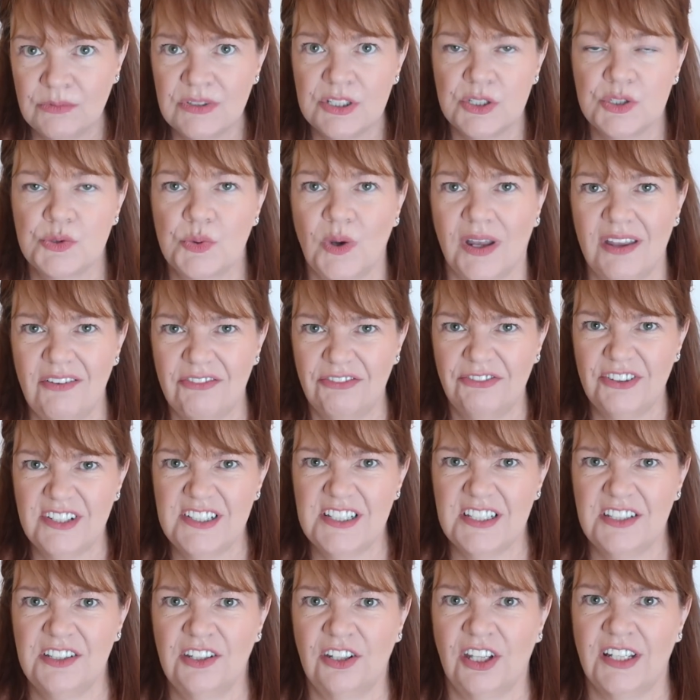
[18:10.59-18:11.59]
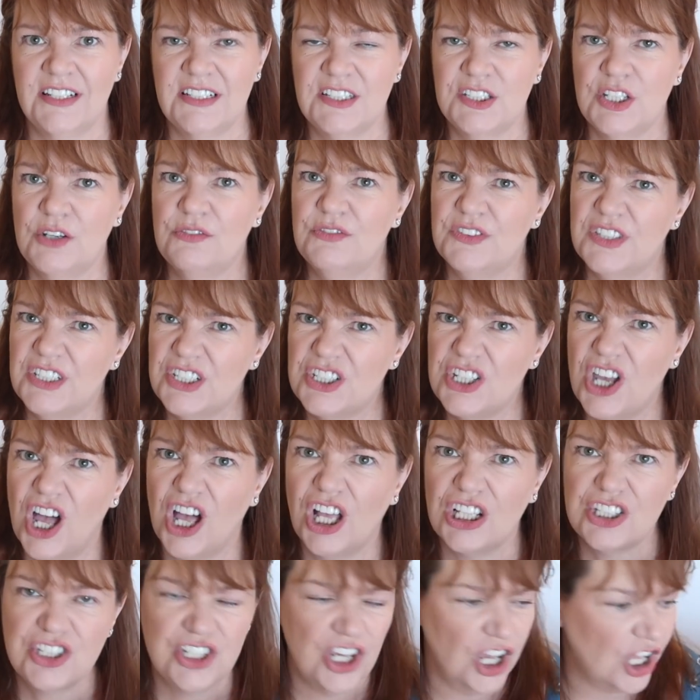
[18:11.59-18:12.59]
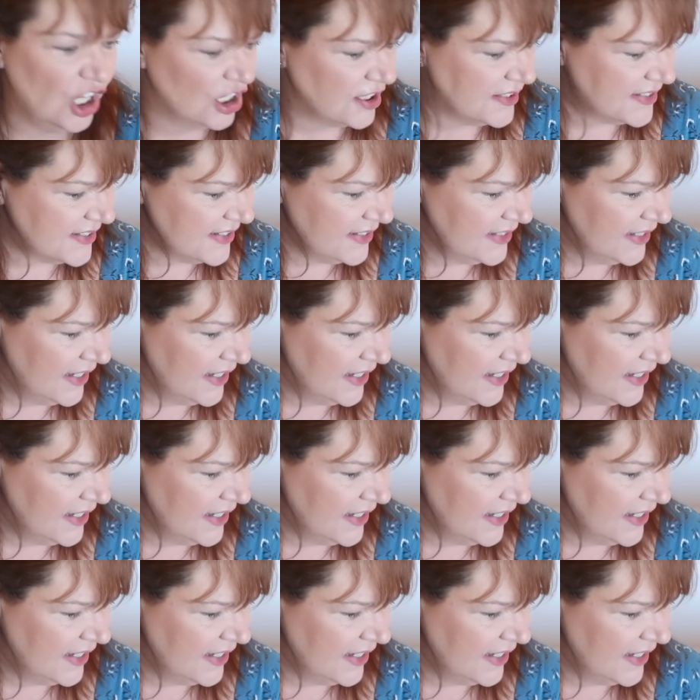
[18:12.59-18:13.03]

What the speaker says: which is why it fitted nice over the tartars.